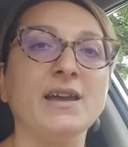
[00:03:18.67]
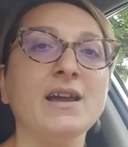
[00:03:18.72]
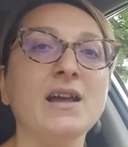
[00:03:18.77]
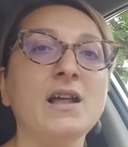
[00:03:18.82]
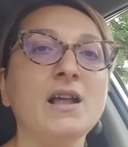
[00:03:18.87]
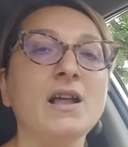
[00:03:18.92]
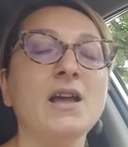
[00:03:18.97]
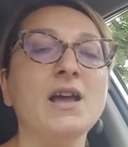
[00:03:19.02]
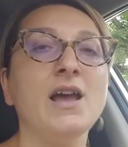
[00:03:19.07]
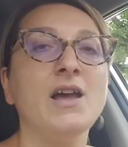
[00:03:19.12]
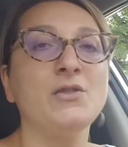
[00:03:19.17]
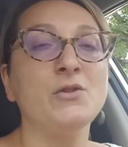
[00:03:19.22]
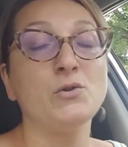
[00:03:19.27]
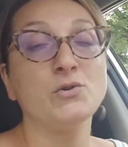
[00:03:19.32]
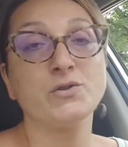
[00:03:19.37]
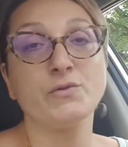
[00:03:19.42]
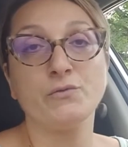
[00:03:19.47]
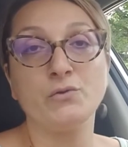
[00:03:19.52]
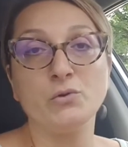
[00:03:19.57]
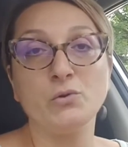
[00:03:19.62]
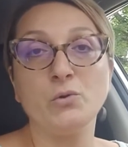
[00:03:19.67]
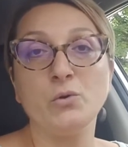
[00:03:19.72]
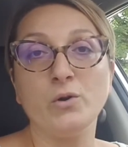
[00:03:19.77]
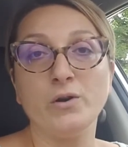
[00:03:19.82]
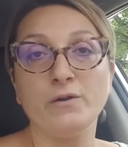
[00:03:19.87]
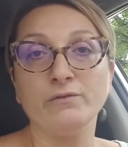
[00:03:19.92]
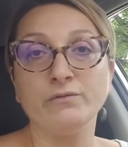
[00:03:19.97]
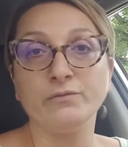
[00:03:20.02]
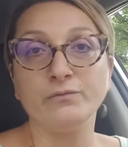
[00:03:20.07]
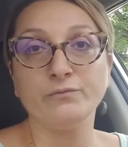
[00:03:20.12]
And those of you who have
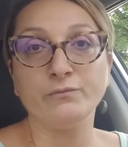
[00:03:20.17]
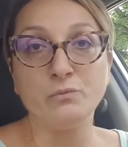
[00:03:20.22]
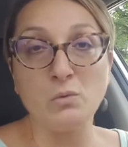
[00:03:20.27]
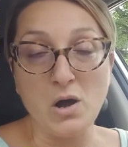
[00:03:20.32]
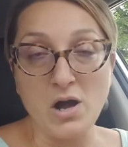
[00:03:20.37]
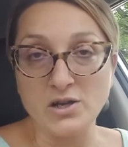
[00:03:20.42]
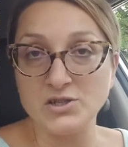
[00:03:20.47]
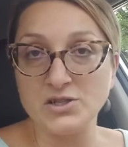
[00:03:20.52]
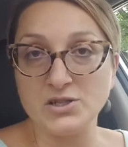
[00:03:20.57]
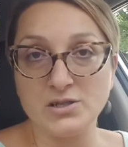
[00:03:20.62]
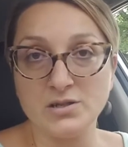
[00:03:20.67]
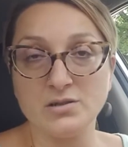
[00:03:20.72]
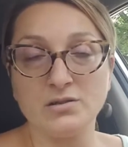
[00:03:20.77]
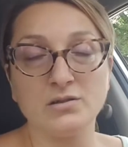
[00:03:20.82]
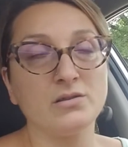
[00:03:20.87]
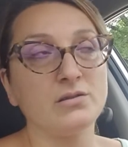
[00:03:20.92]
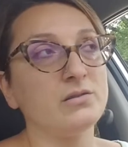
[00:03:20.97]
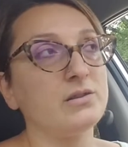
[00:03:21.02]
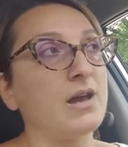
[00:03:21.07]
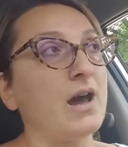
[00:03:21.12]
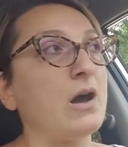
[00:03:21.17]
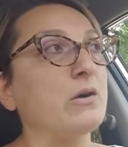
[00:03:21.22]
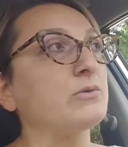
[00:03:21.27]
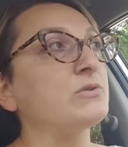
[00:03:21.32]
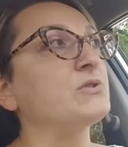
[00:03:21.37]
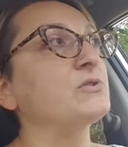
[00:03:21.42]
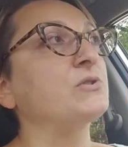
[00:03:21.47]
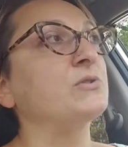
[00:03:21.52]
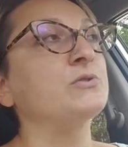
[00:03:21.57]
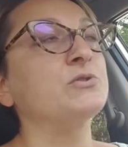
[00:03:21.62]
watched the Howard Stern
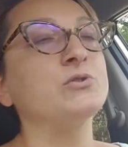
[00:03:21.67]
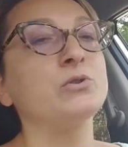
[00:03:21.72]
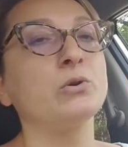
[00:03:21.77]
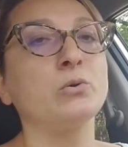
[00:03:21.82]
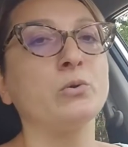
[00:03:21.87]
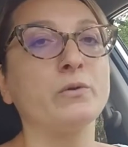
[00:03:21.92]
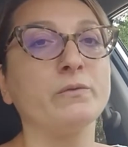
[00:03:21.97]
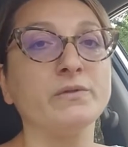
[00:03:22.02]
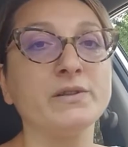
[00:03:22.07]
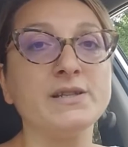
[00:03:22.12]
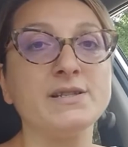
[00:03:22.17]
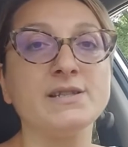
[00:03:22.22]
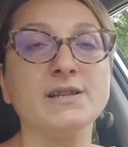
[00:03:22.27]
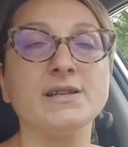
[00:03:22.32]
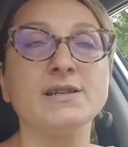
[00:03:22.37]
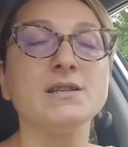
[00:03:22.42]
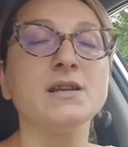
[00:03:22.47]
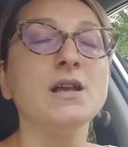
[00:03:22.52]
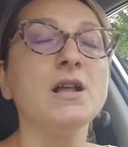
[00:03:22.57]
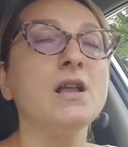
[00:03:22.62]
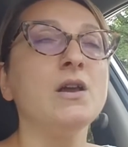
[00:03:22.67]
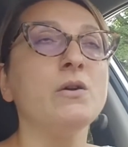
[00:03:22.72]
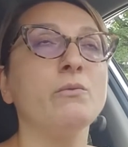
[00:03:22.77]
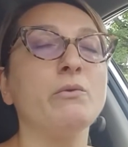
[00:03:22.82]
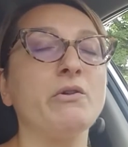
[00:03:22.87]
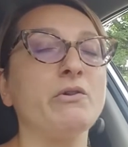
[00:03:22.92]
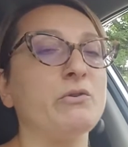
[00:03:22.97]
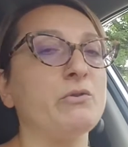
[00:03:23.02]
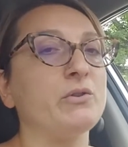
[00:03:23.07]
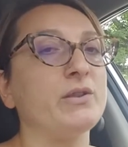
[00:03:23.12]
show or have listened, whether you
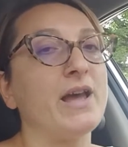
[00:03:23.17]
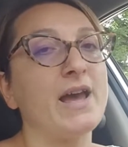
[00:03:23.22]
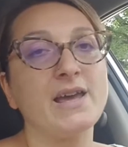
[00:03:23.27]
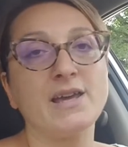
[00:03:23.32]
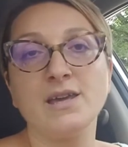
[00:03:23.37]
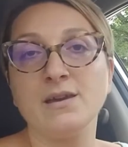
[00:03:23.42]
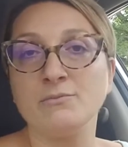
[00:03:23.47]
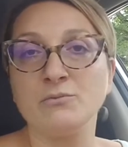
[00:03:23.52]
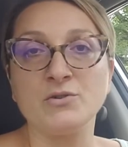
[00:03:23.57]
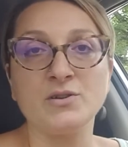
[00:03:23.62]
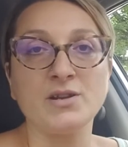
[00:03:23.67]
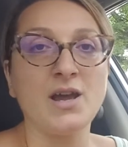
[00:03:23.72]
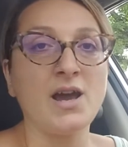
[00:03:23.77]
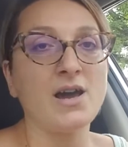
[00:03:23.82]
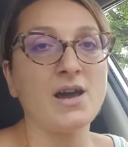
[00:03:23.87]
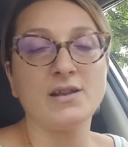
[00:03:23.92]
like him or not,